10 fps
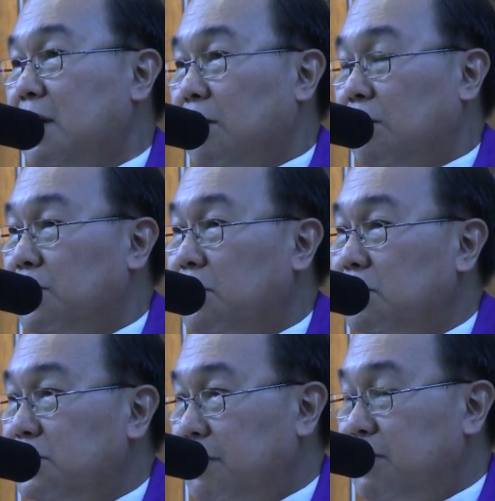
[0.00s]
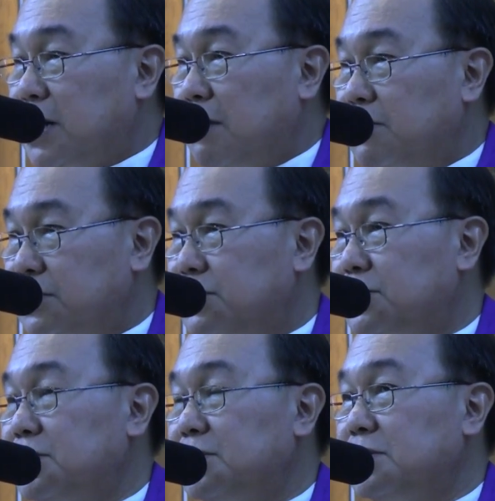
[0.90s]
Although they become
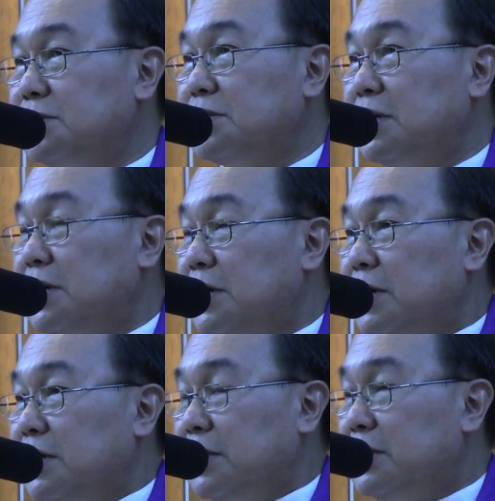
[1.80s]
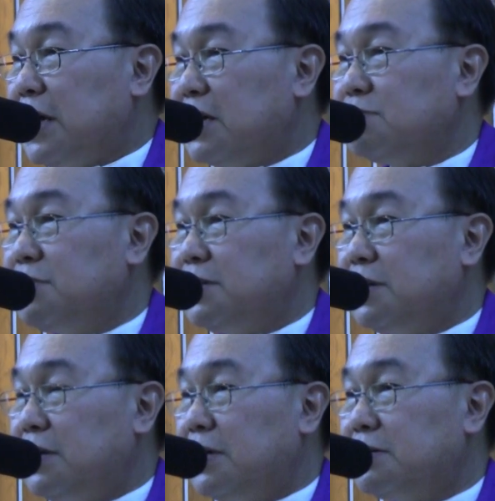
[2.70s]
Christians, it has been
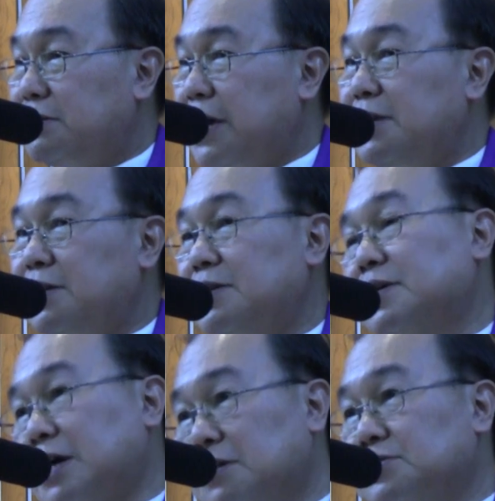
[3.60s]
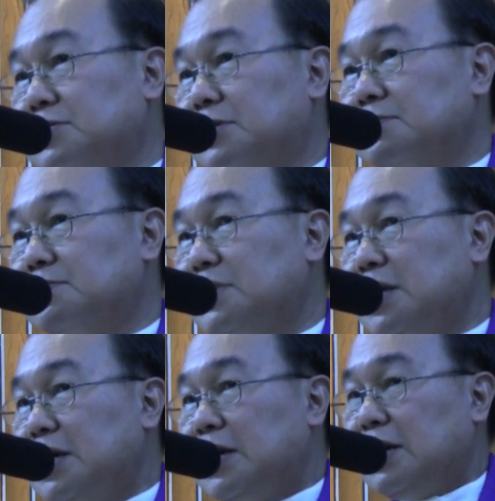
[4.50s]
ingrained in the culture.
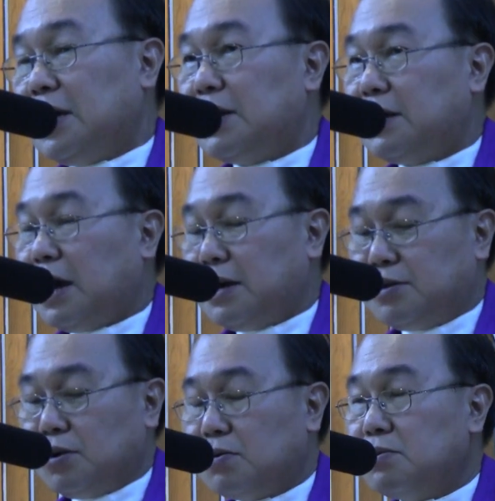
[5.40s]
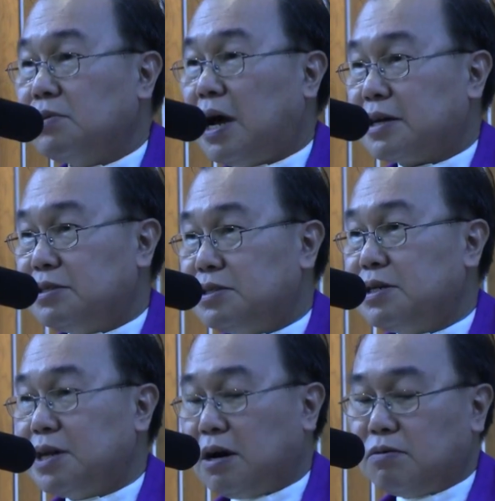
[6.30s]
And I know, I can
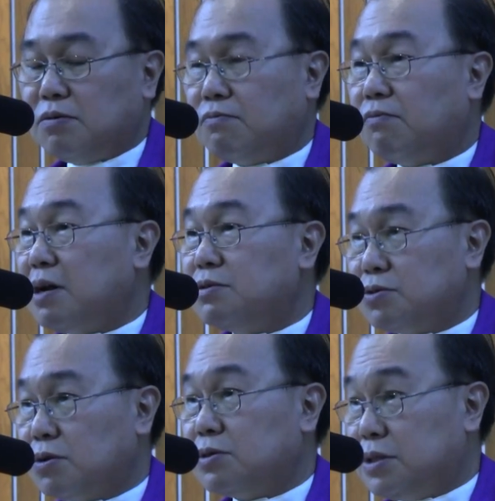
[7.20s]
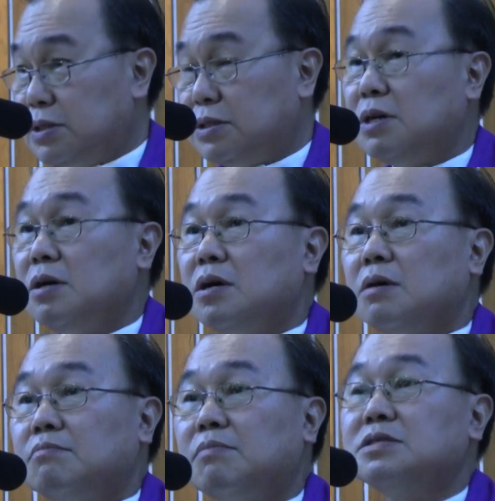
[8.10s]
see now, one source is
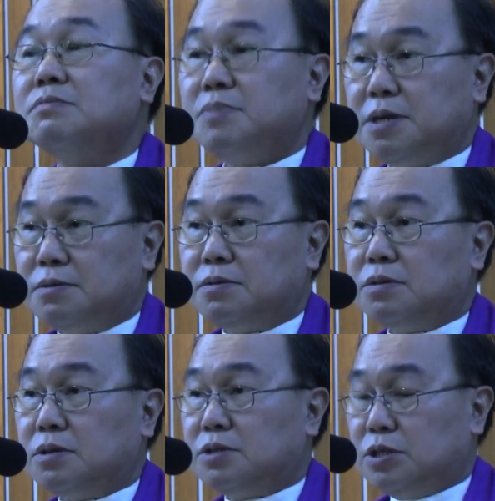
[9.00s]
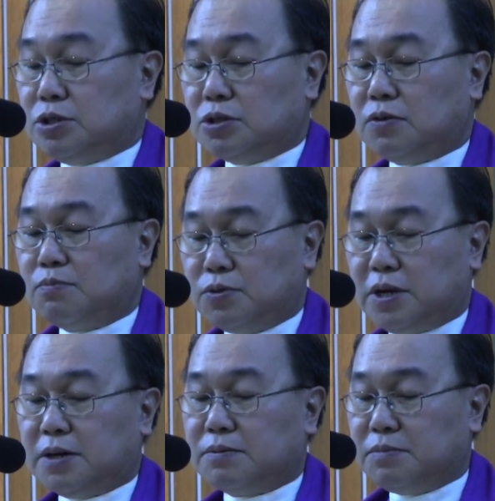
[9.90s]
must have been the teaching of
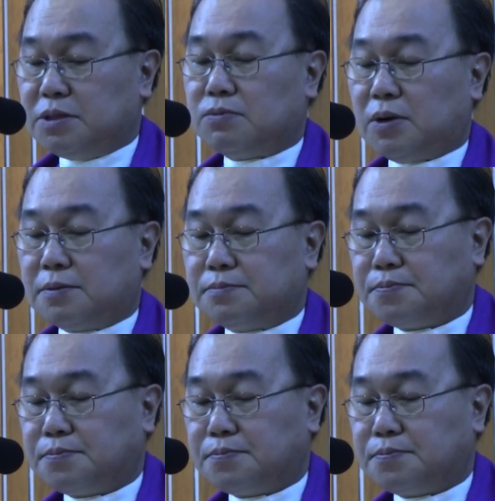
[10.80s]
Buddha, this one.